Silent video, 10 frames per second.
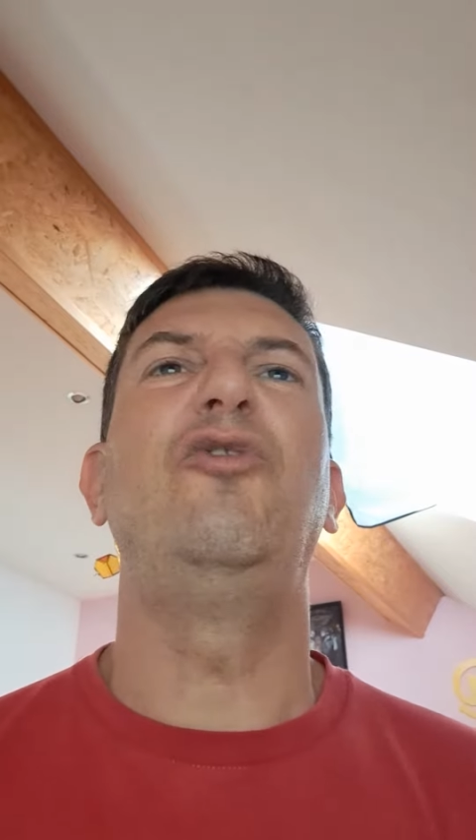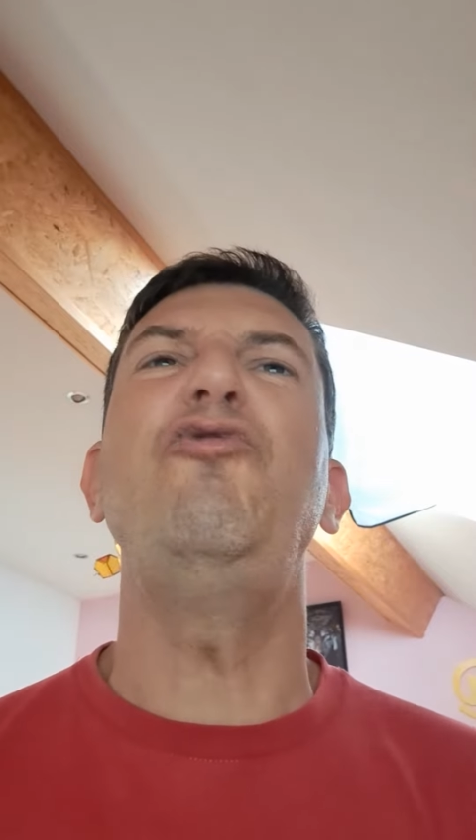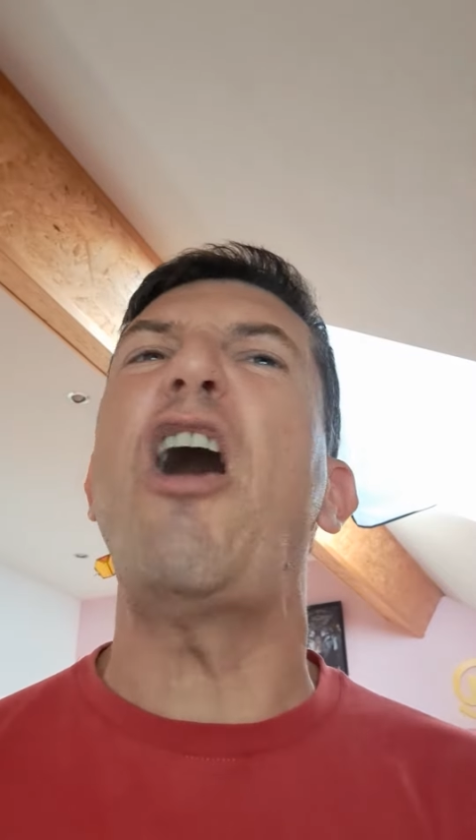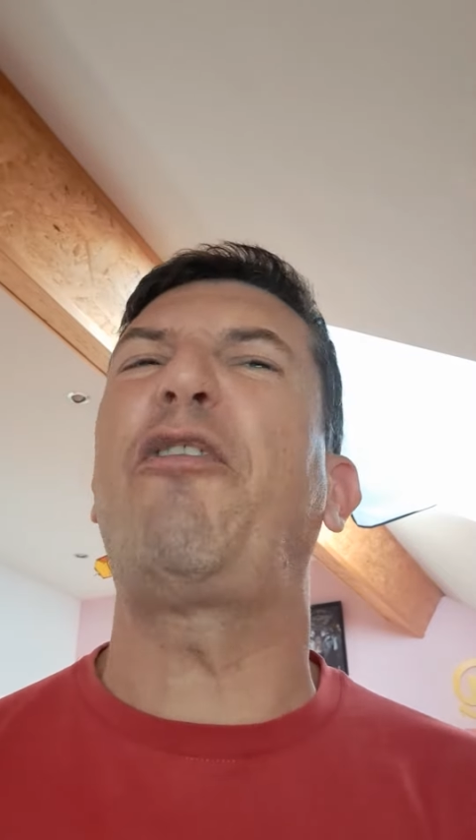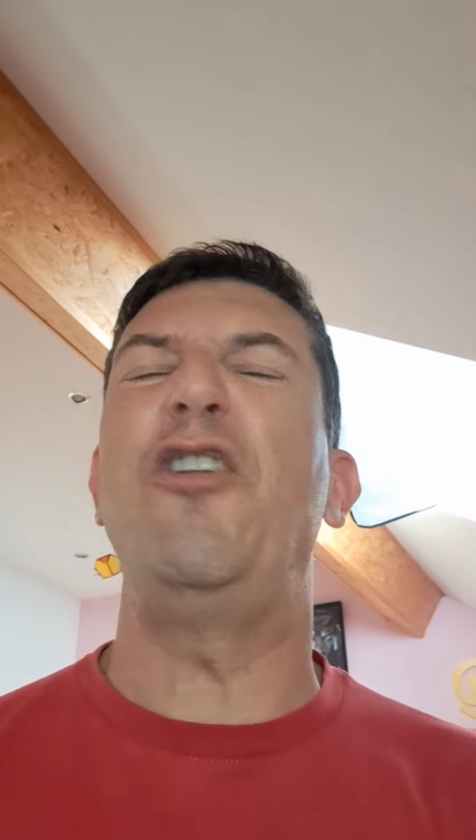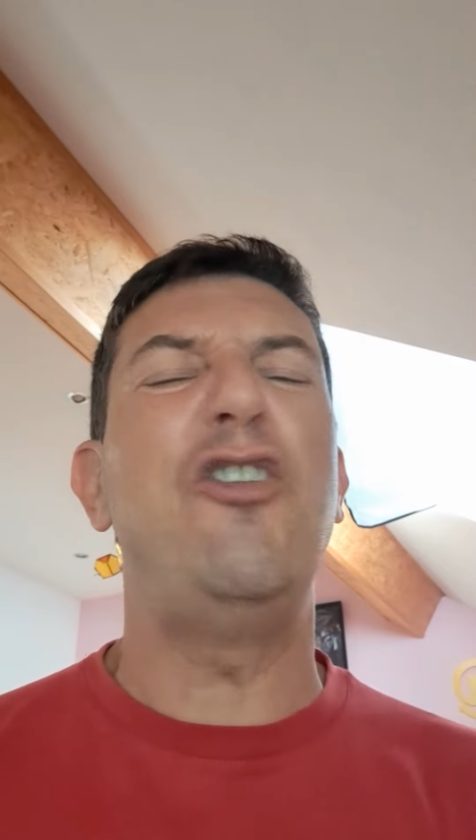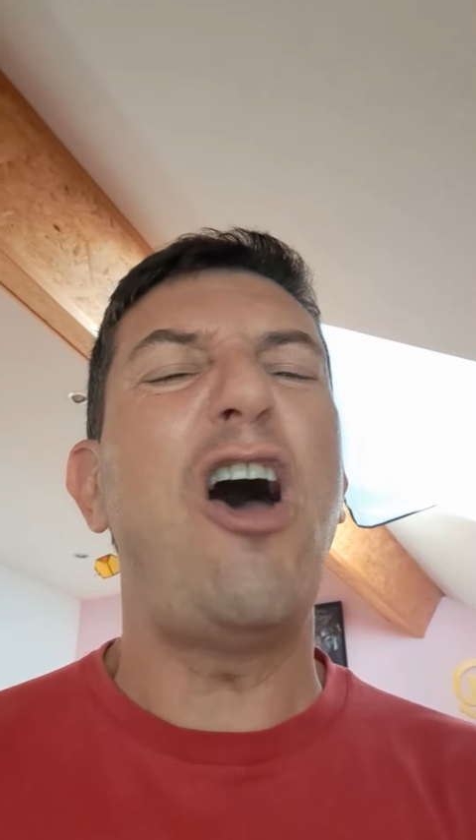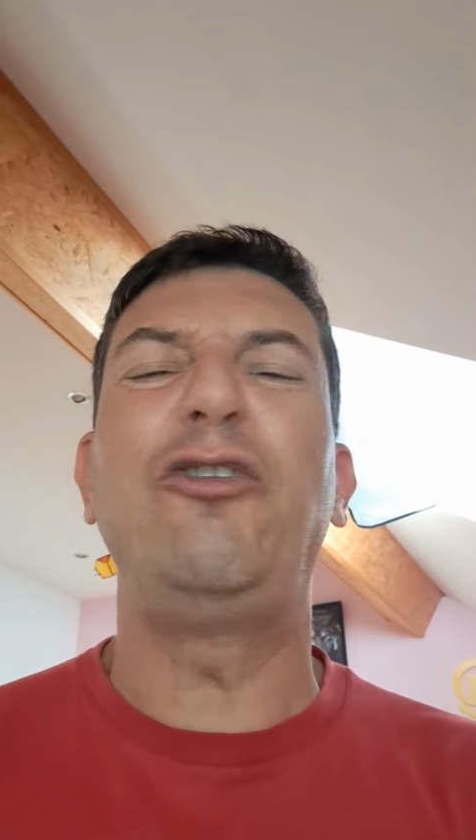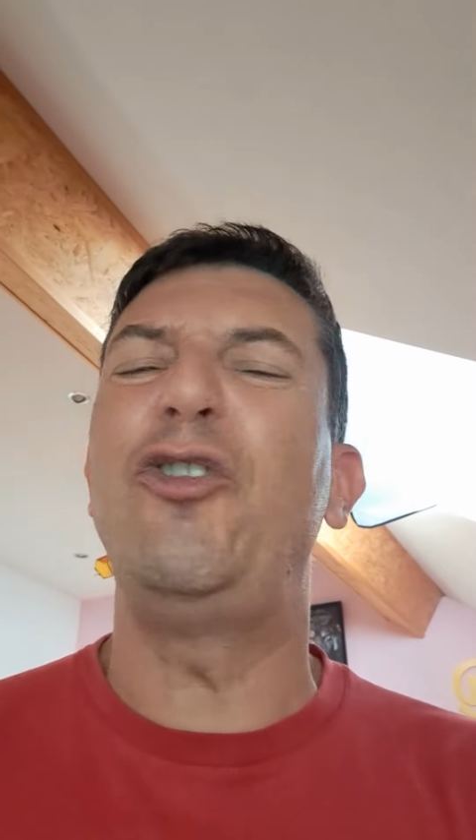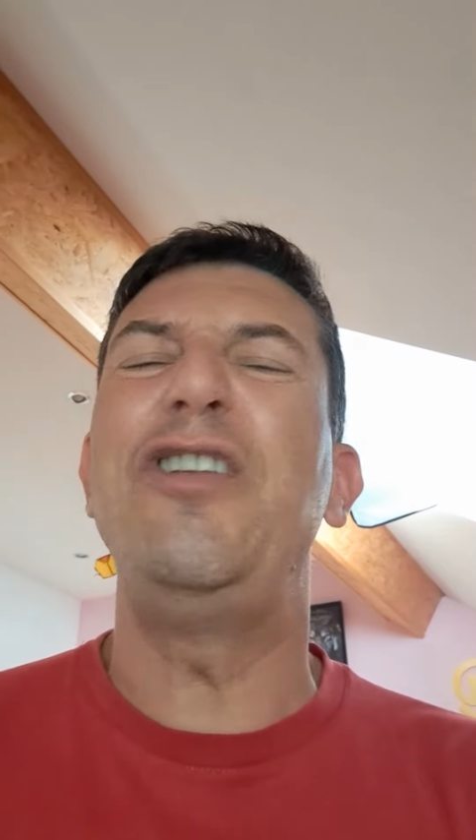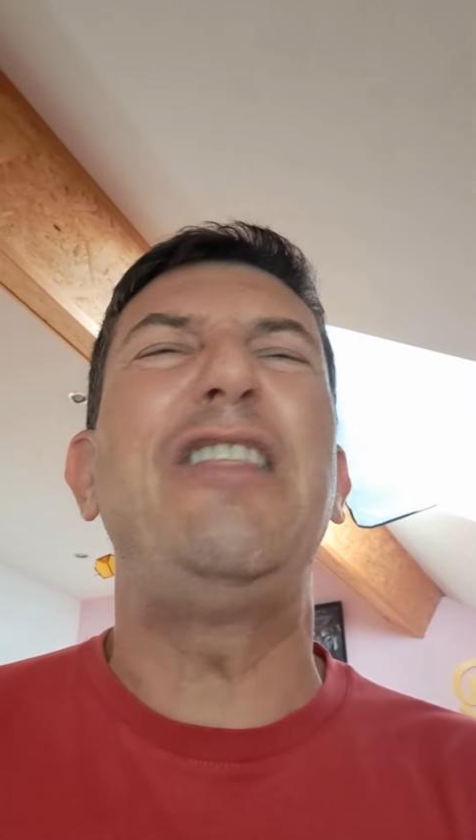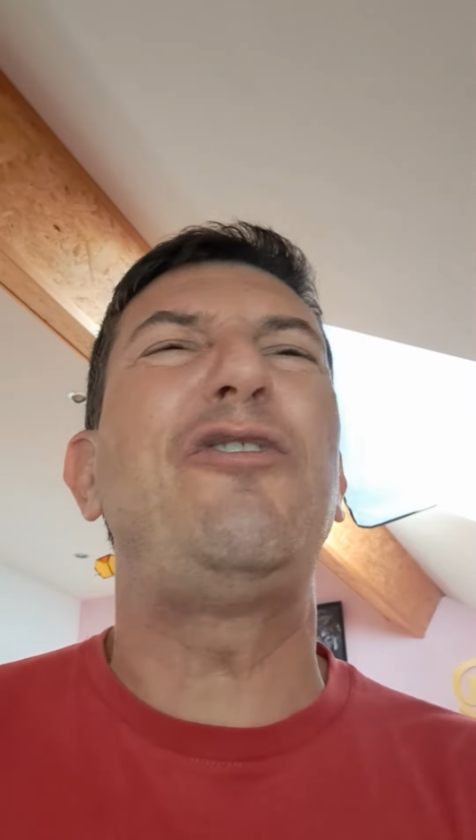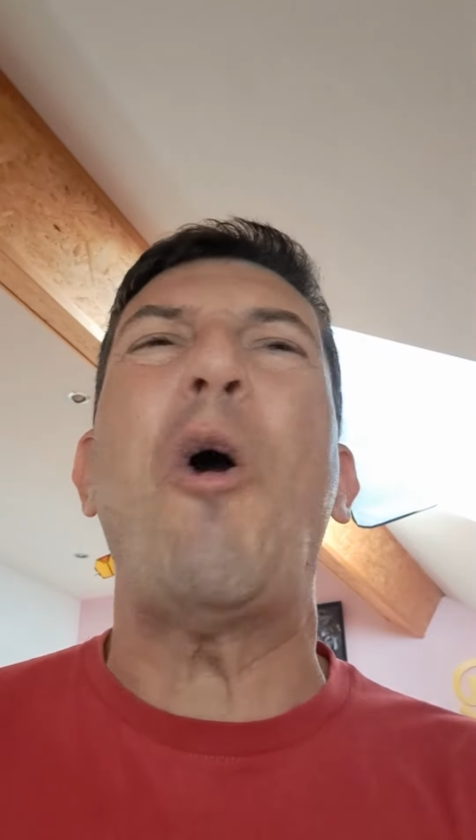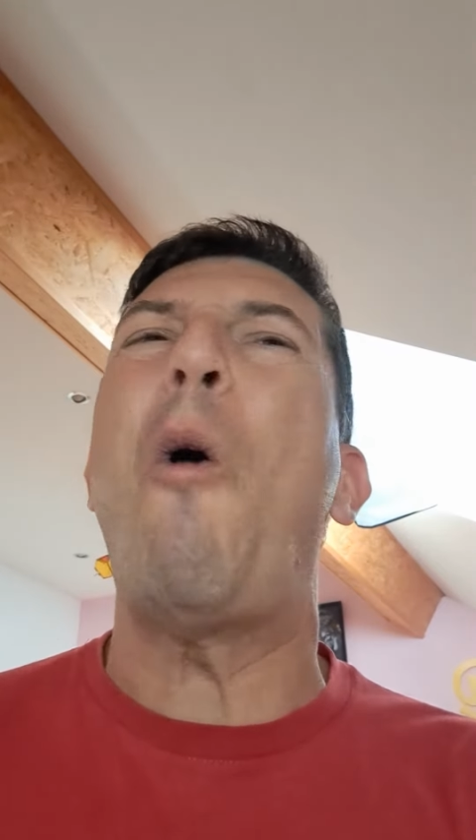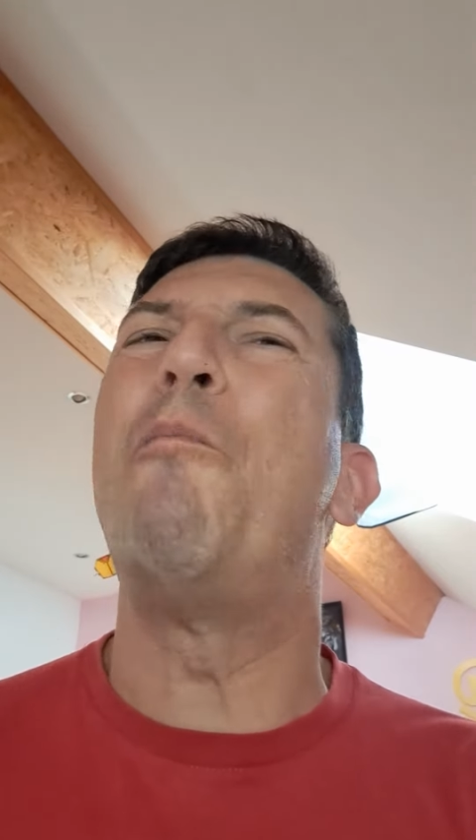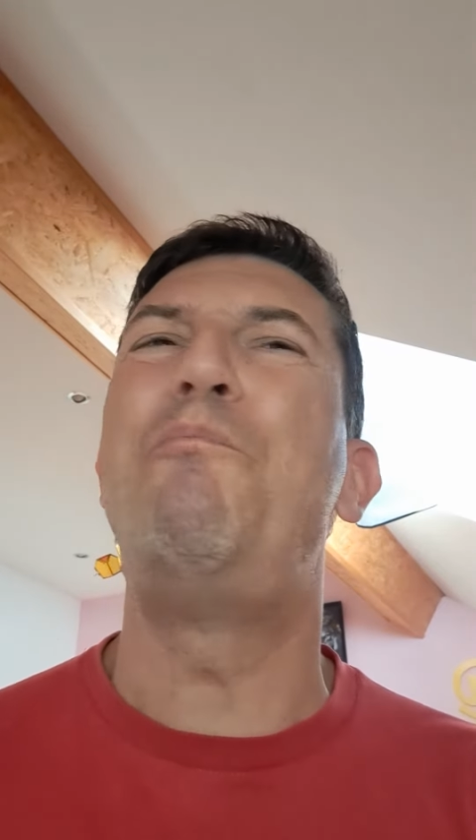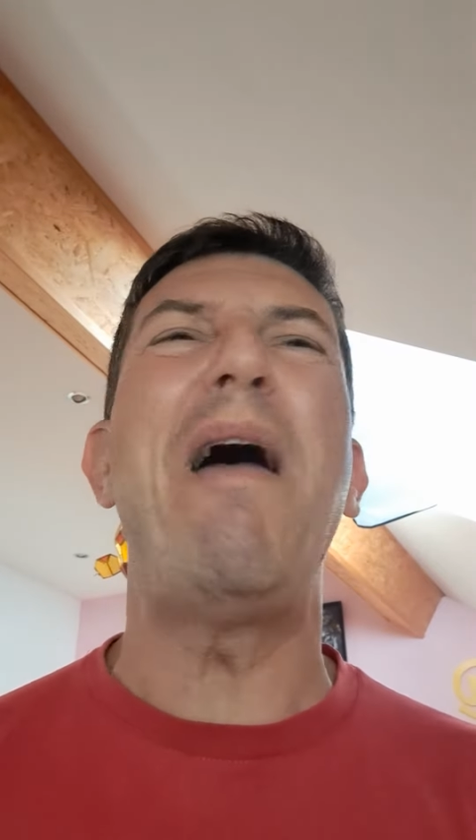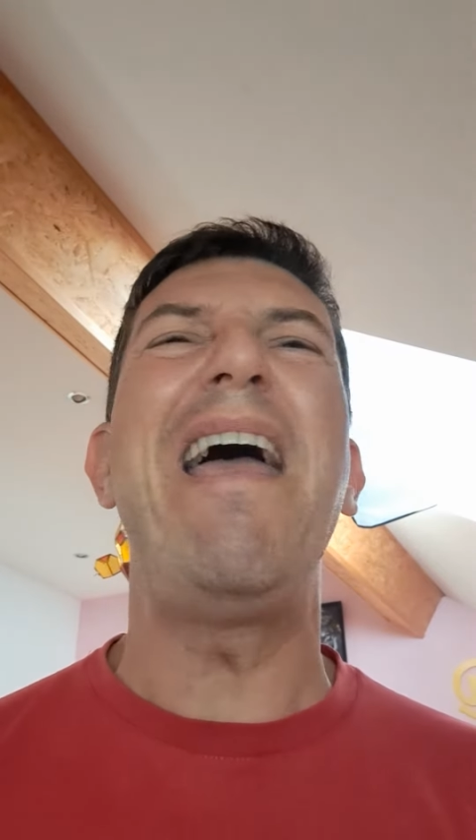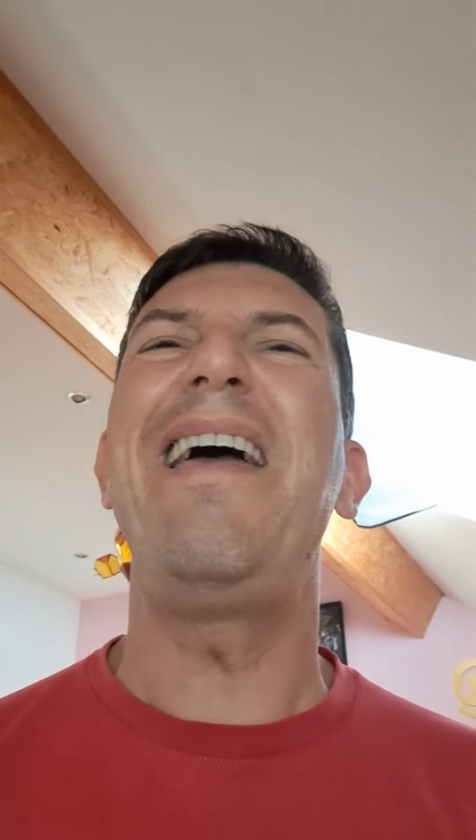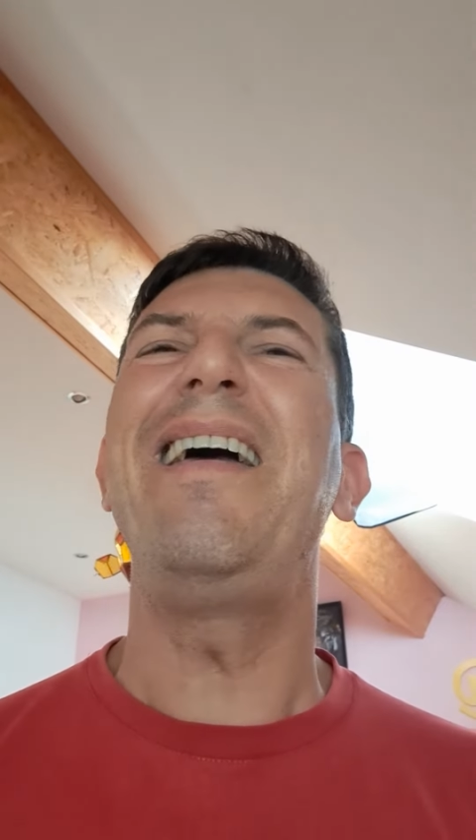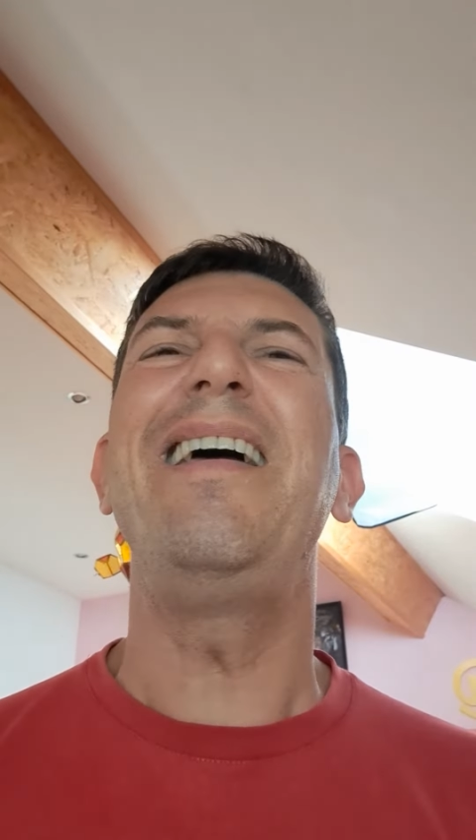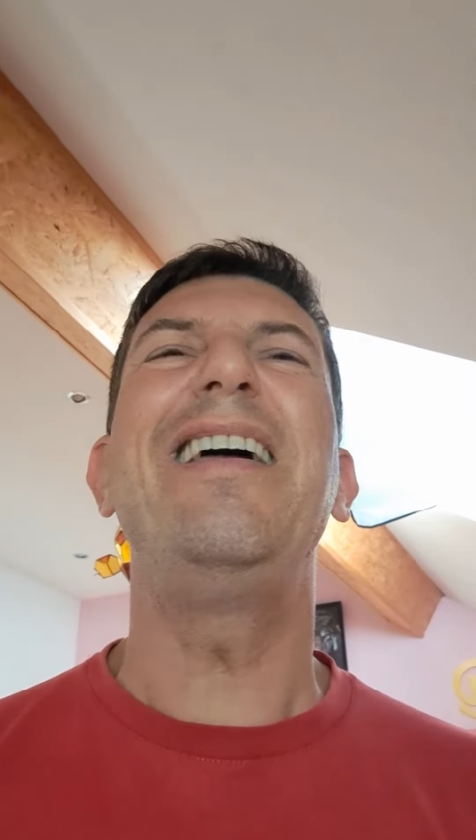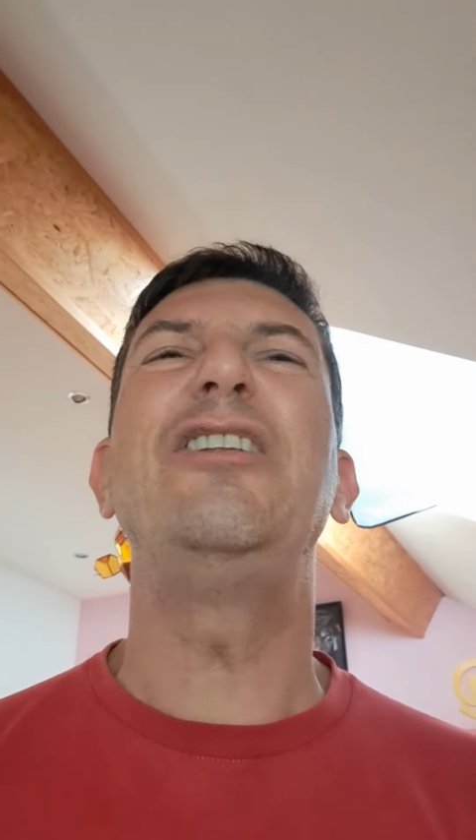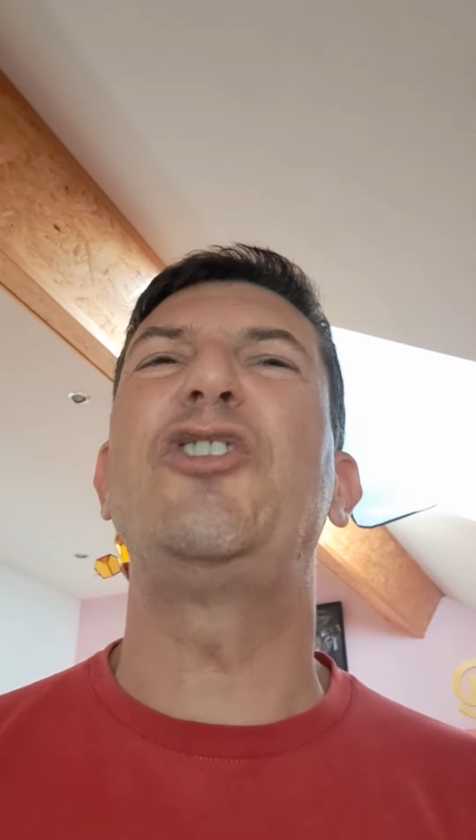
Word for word: nothing underneath your bed,